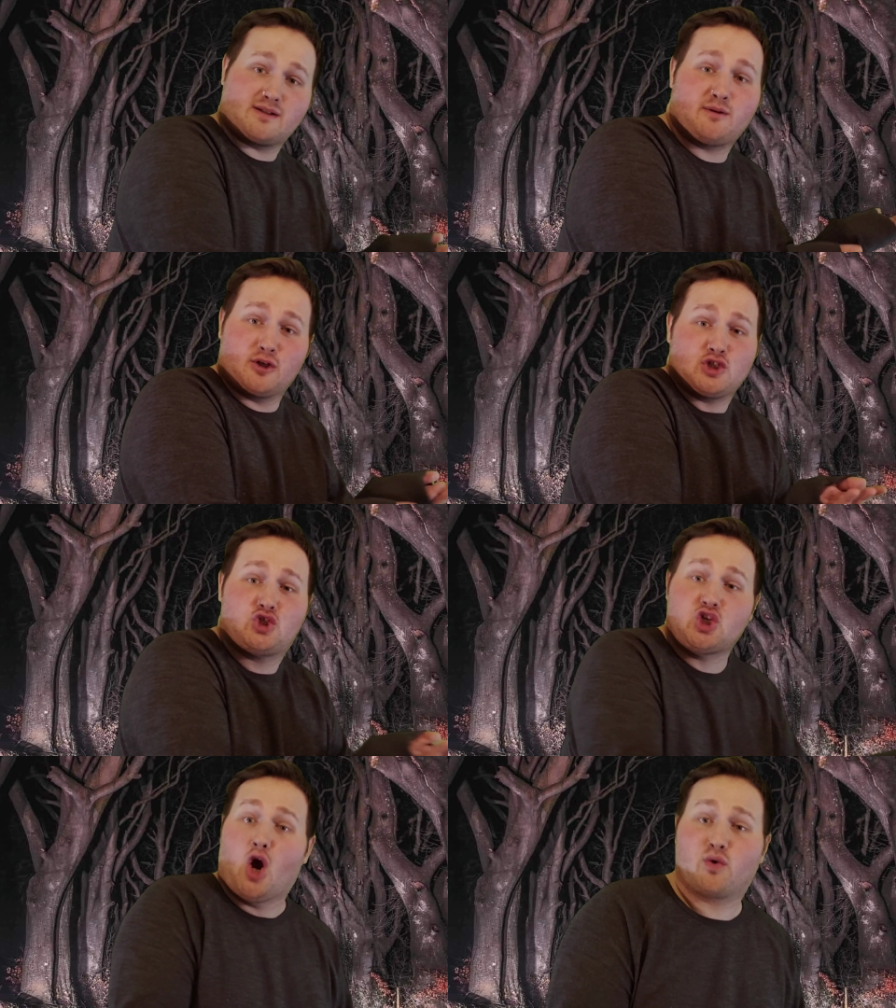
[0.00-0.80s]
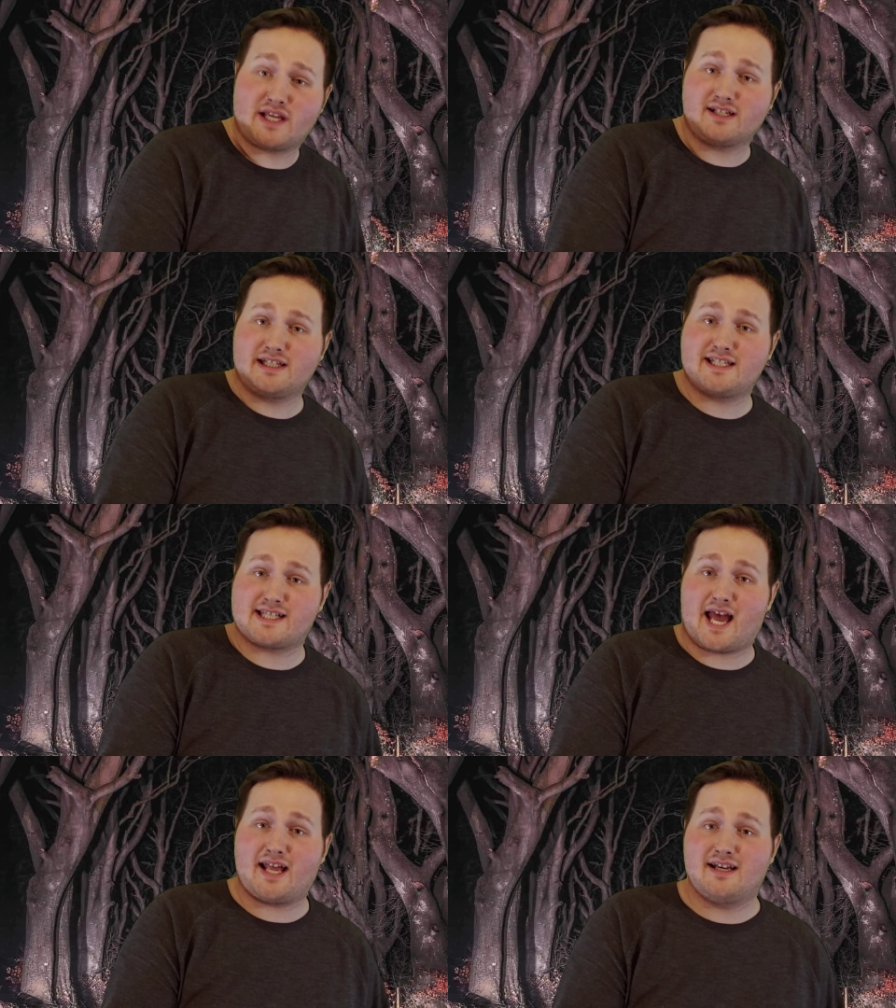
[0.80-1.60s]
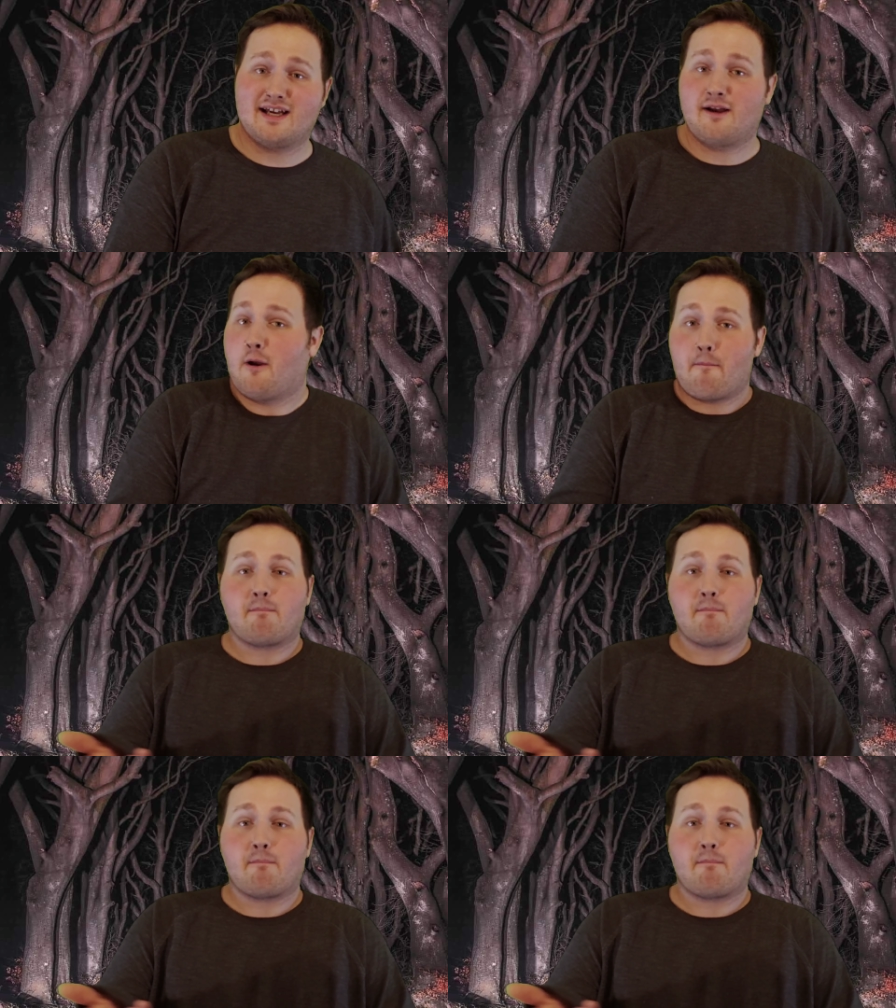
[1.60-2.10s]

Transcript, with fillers: just jokingly said